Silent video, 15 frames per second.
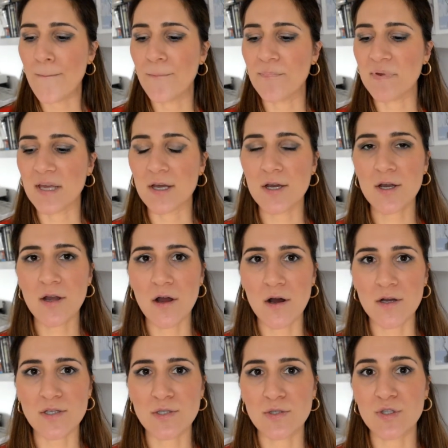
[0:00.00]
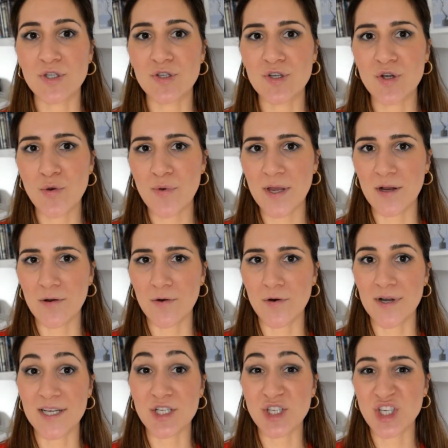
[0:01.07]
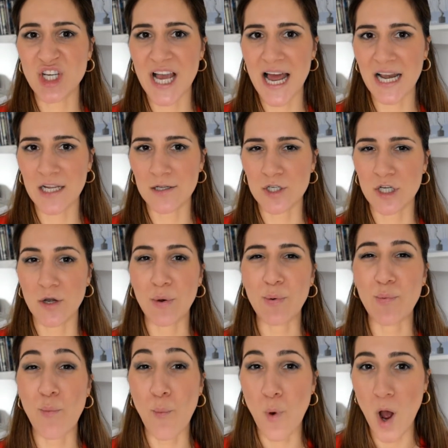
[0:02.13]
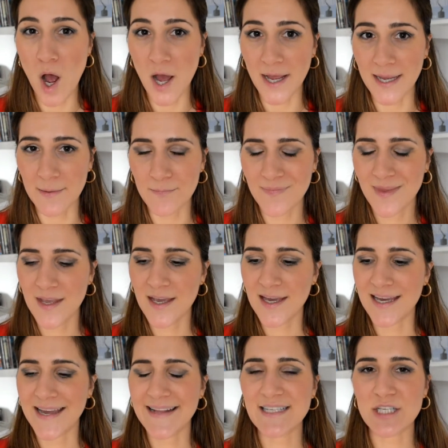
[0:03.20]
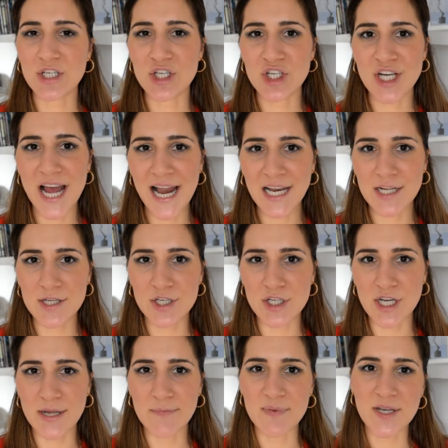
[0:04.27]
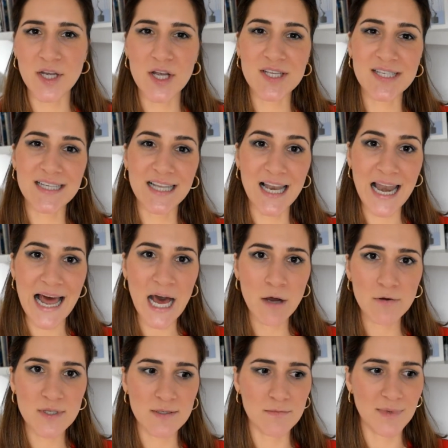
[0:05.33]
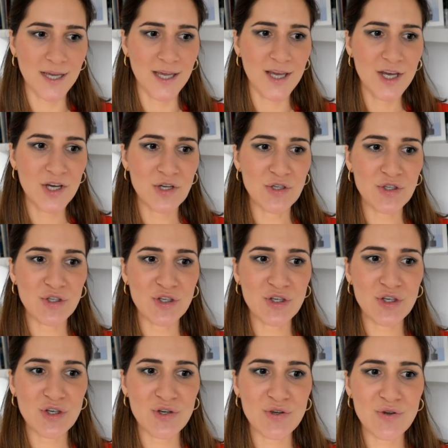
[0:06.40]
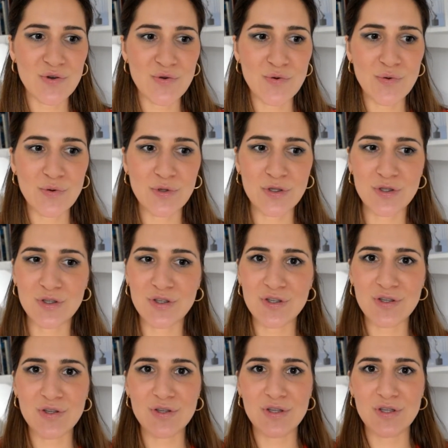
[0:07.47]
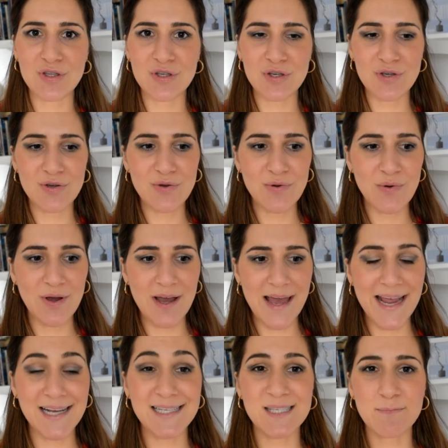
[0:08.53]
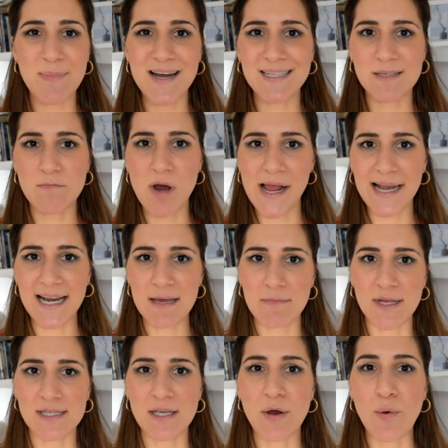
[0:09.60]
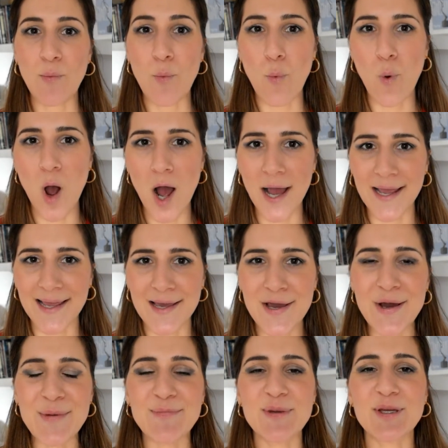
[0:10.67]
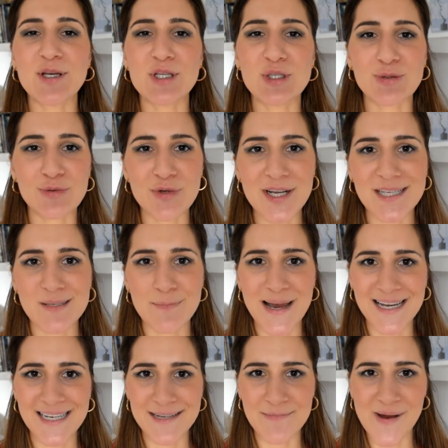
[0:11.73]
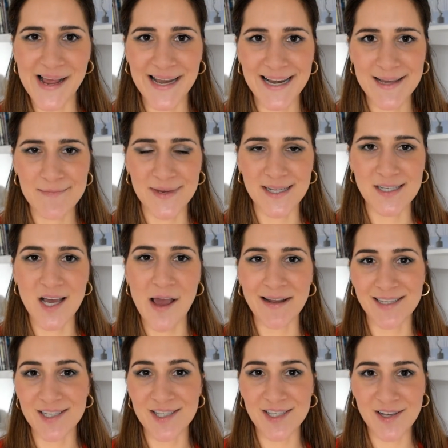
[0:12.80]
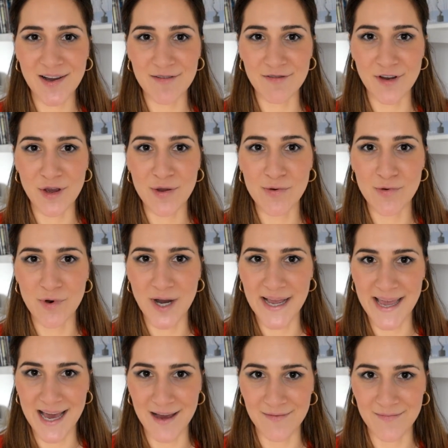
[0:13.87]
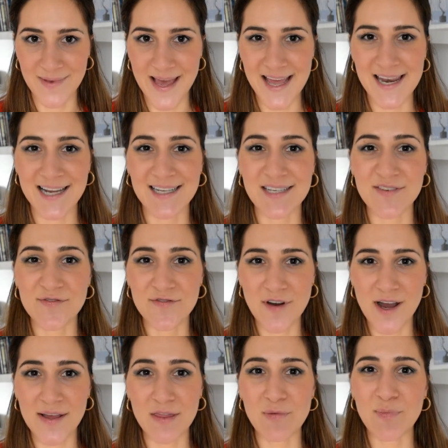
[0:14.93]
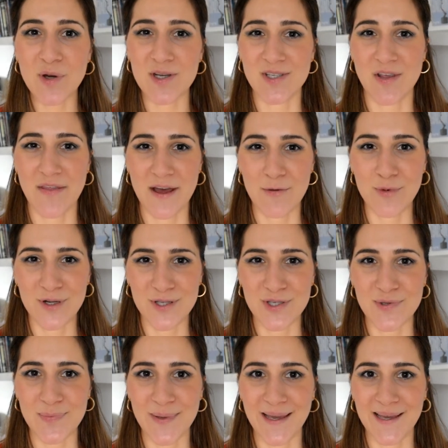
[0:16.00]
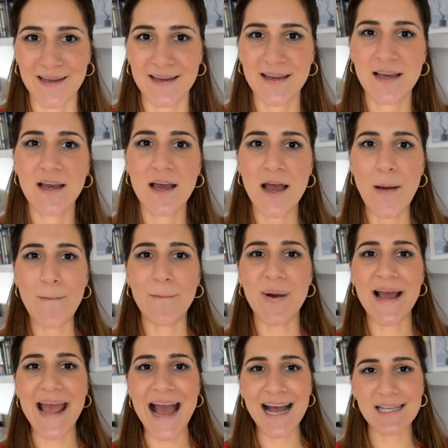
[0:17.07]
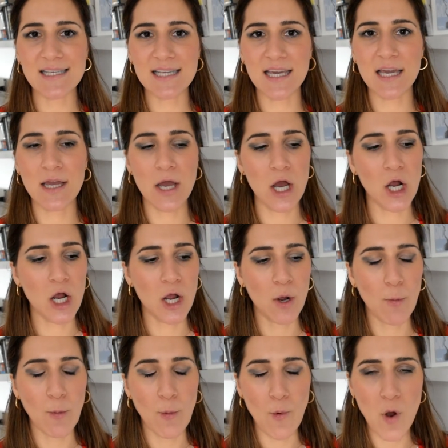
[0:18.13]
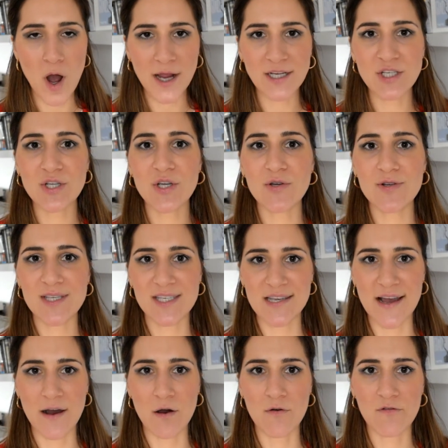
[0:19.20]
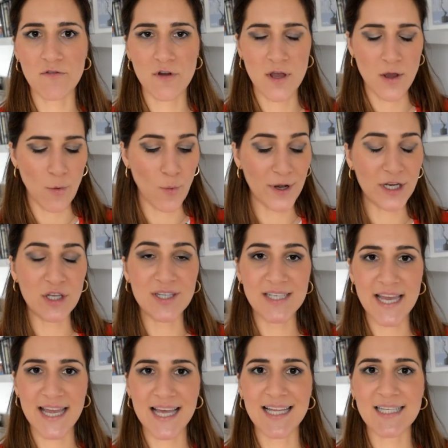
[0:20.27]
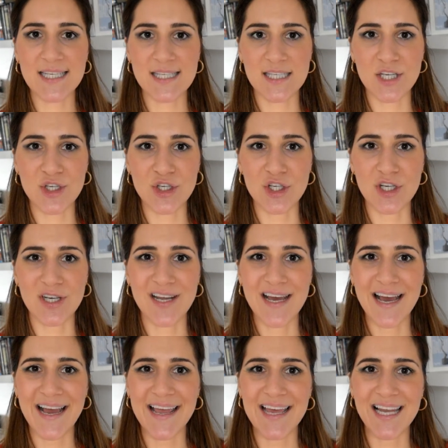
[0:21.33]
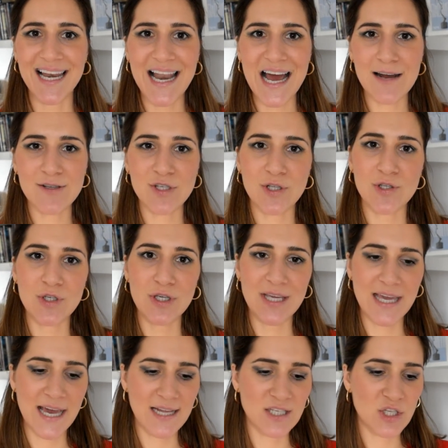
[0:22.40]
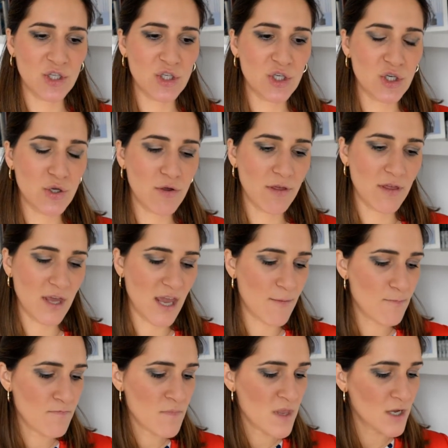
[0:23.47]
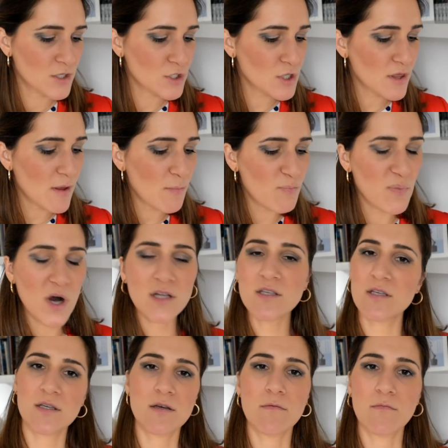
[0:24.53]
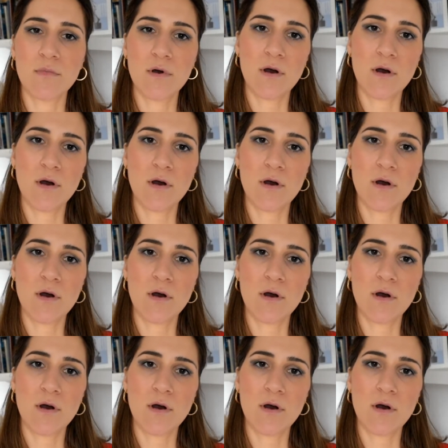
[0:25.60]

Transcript: Because doing law is challenging. Why? It is challenging because it allows me to expand my limits. Why? Because through expanding my limits, I discover who I am and I define the person that I want to be. By asking why to yourself when you take a decision, it allows you to get to the bottom